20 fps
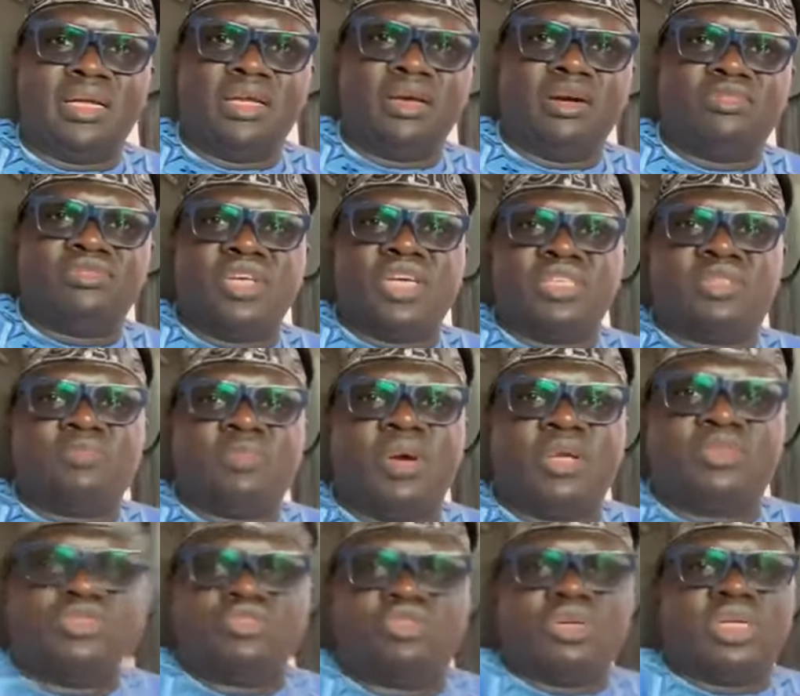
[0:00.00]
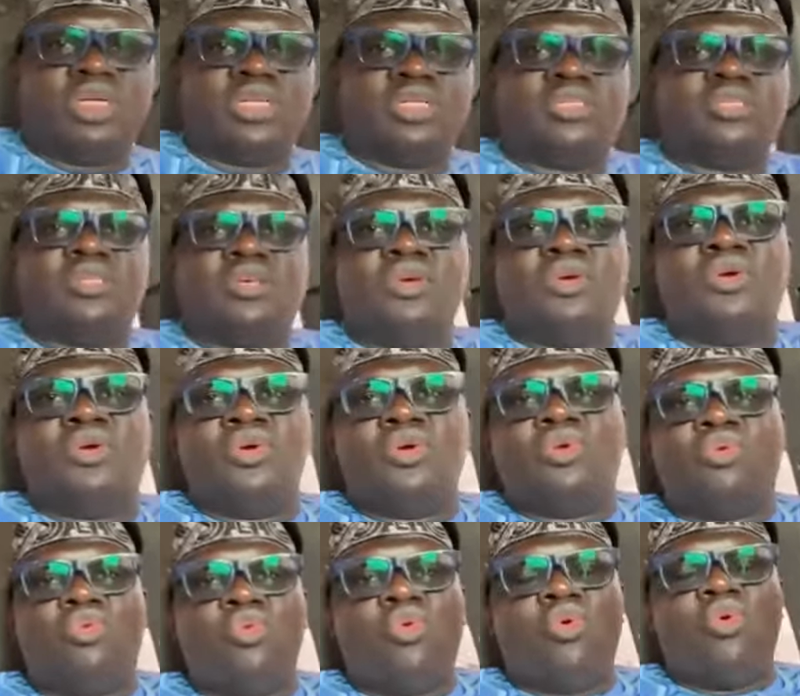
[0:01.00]
a lot of the expatriates
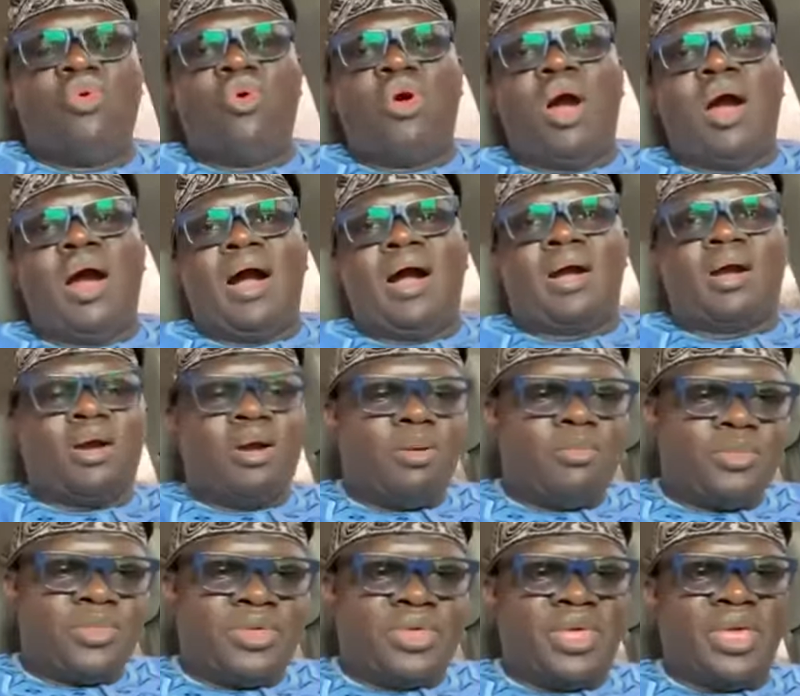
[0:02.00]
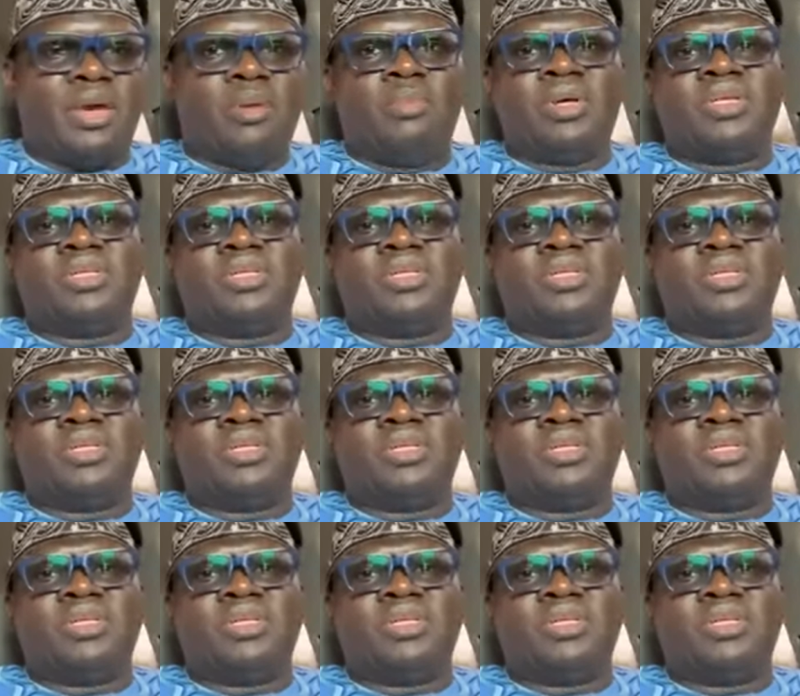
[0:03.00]
who are coming here.